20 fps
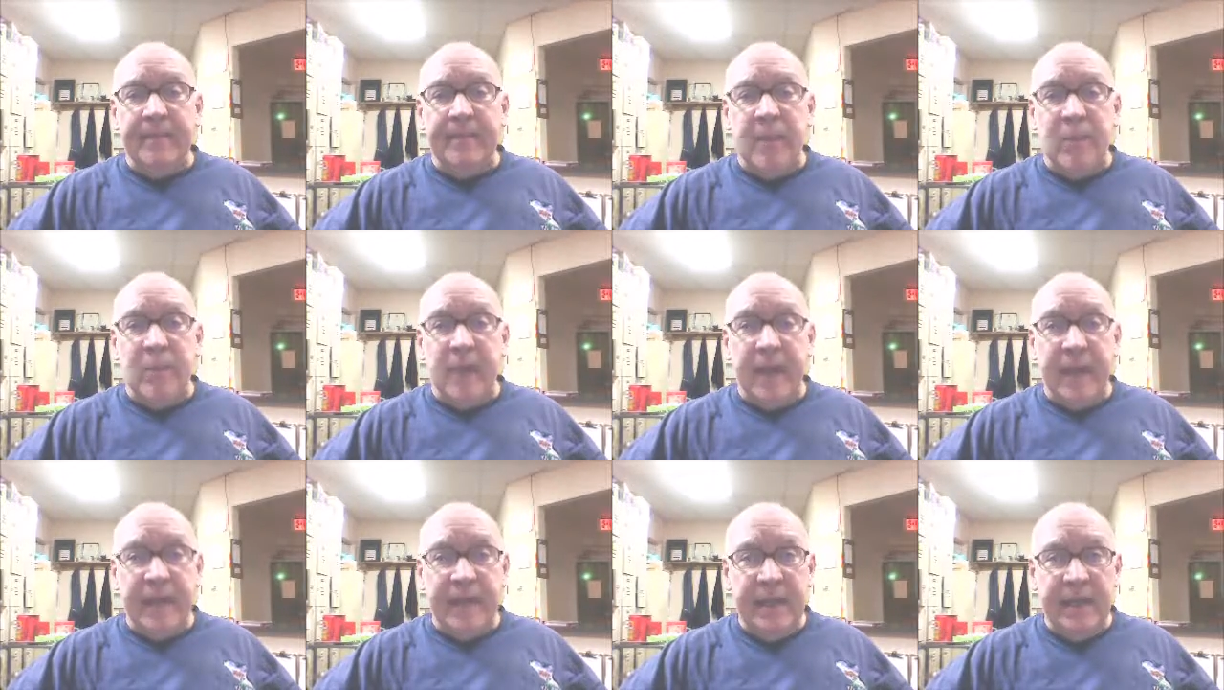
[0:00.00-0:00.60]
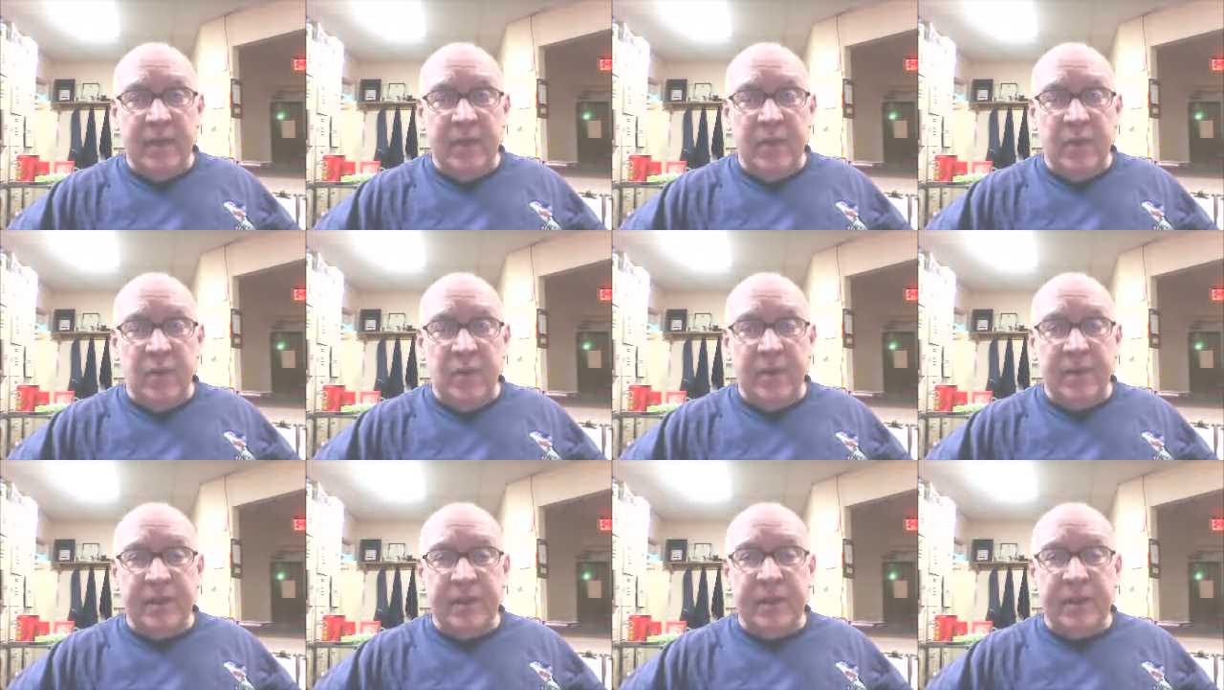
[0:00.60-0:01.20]
What I did do
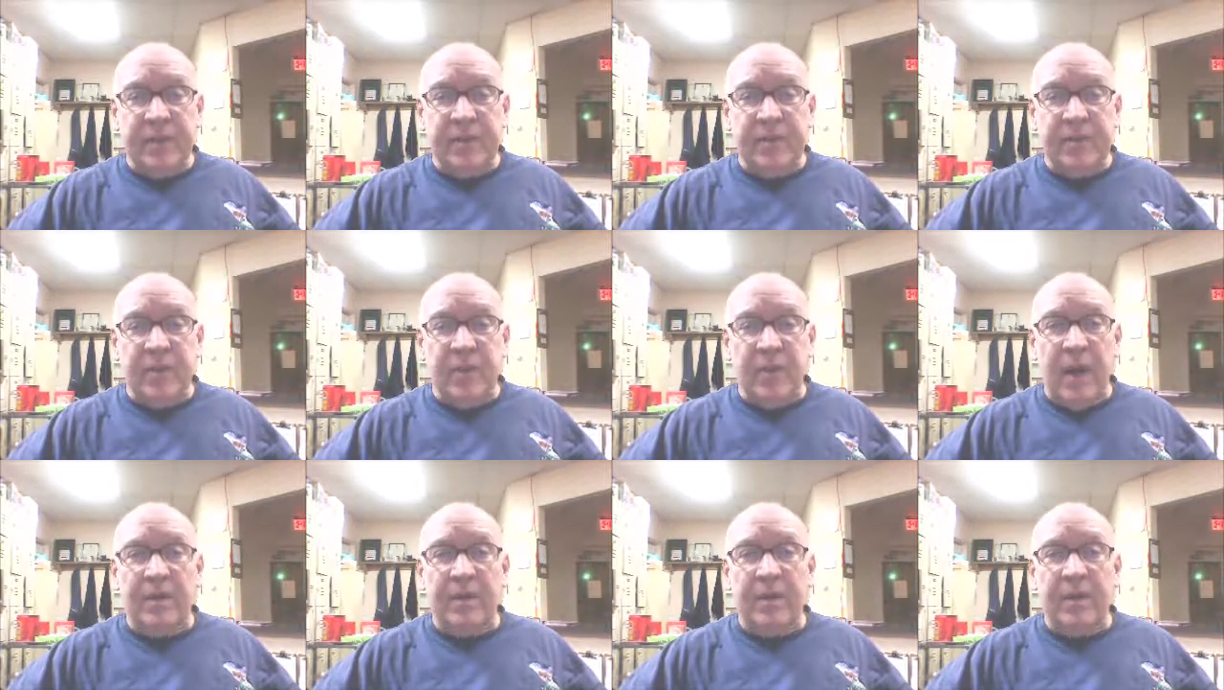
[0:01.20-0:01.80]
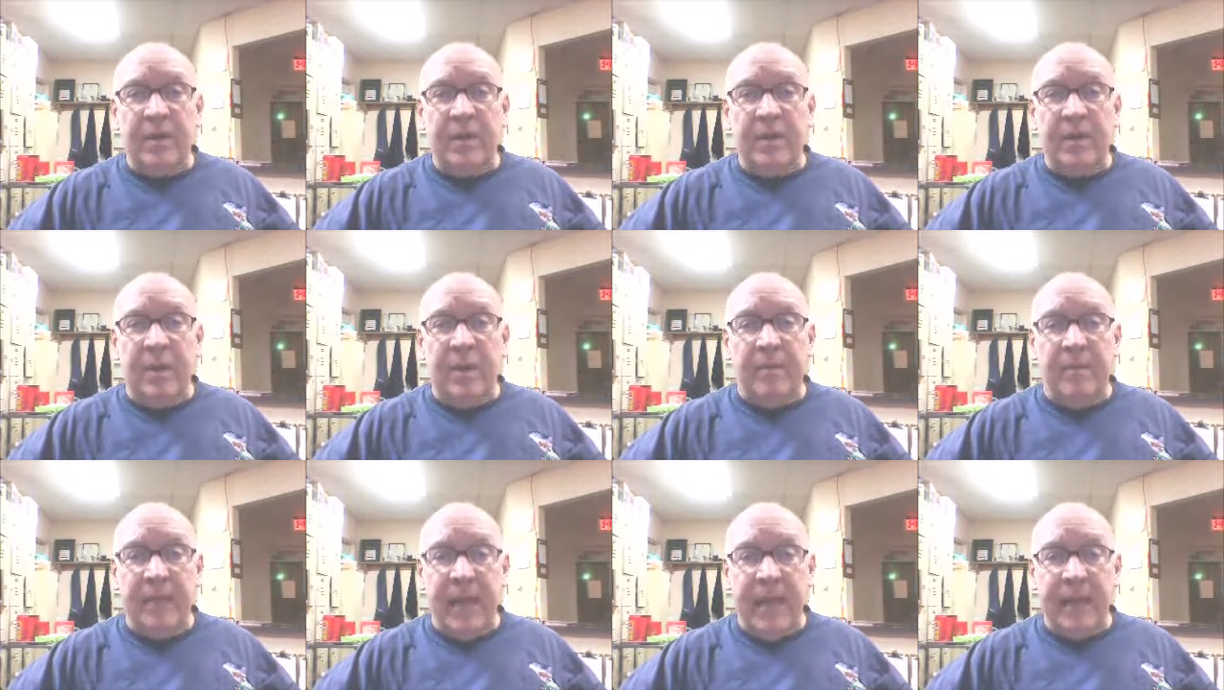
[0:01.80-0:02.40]
was grab him
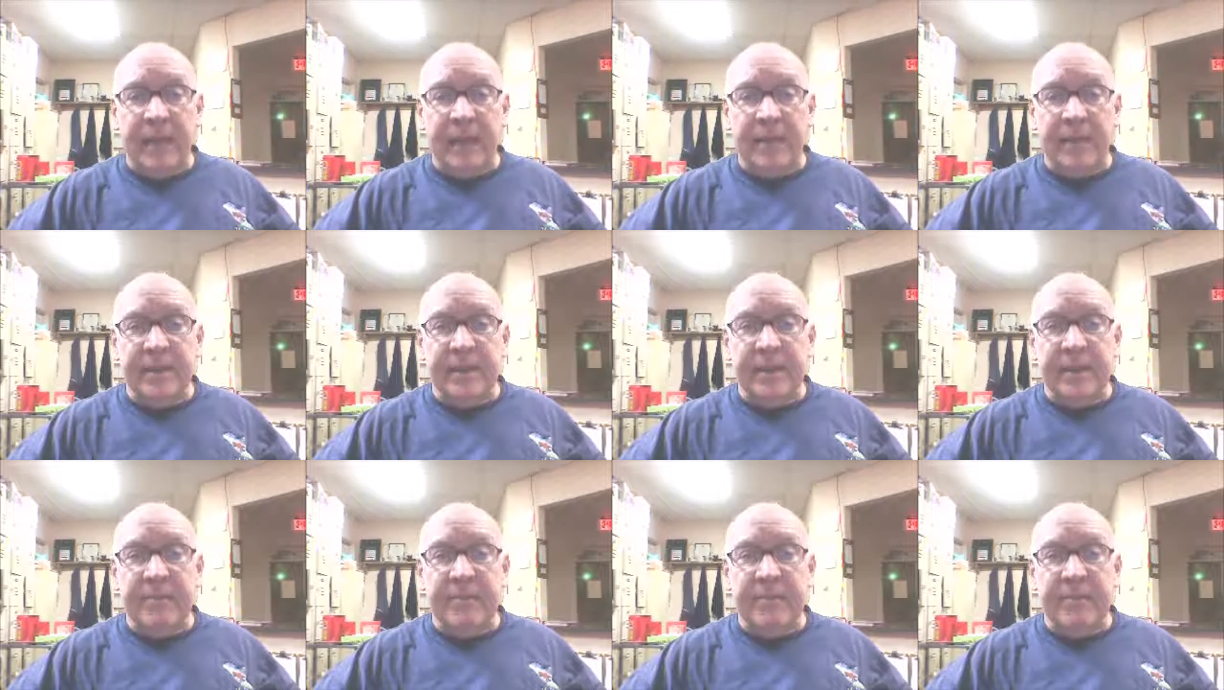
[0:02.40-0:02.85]
a blanket,